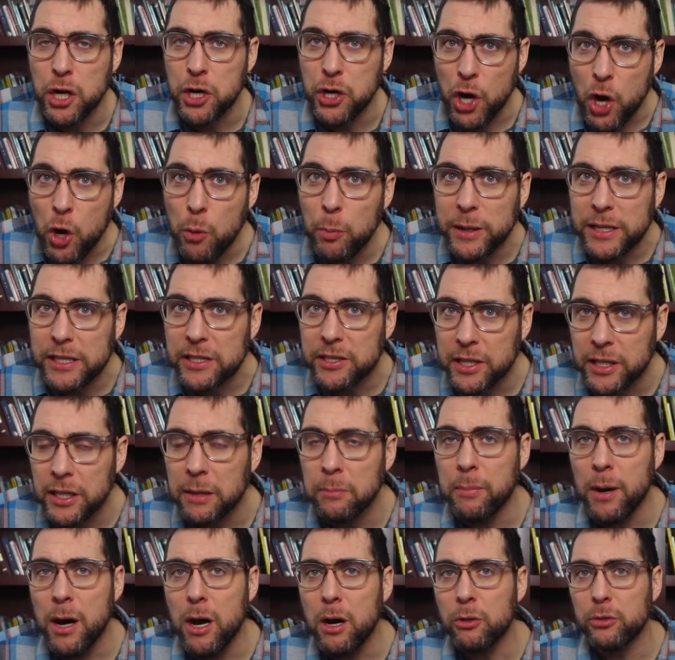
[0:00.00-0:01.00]
Nobody's going
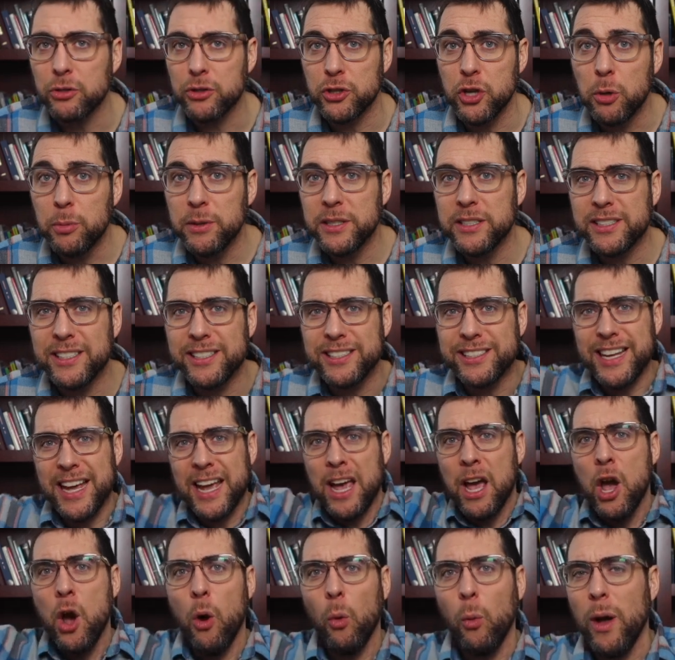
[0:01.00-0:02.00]
to boast. Nobody's going to
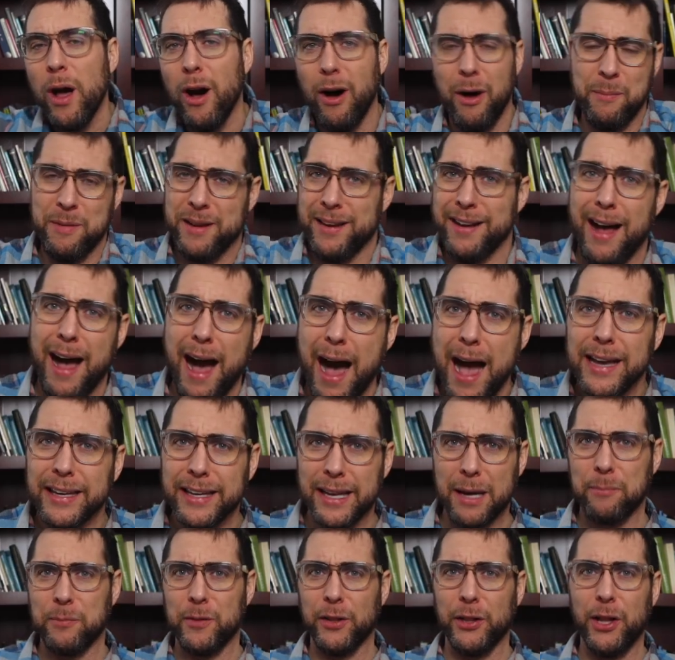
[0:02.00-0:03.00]
say, well, I mean, I
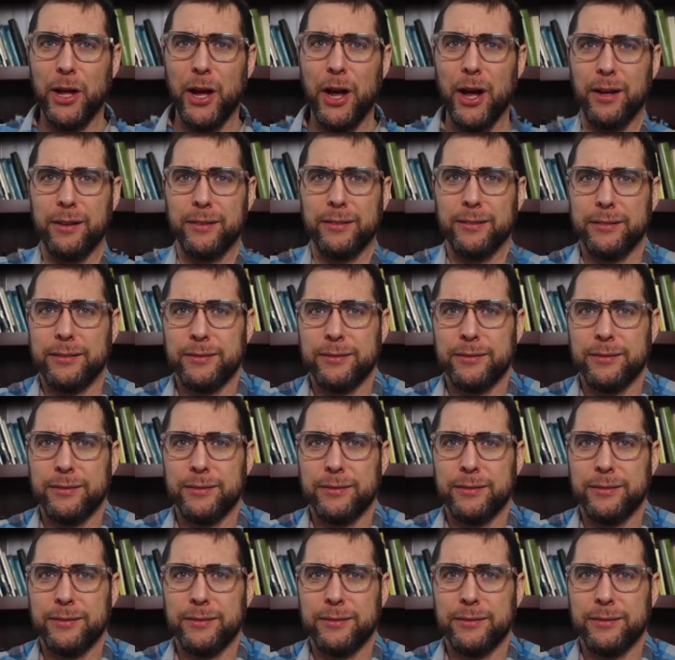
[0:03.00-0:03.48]
kept the law.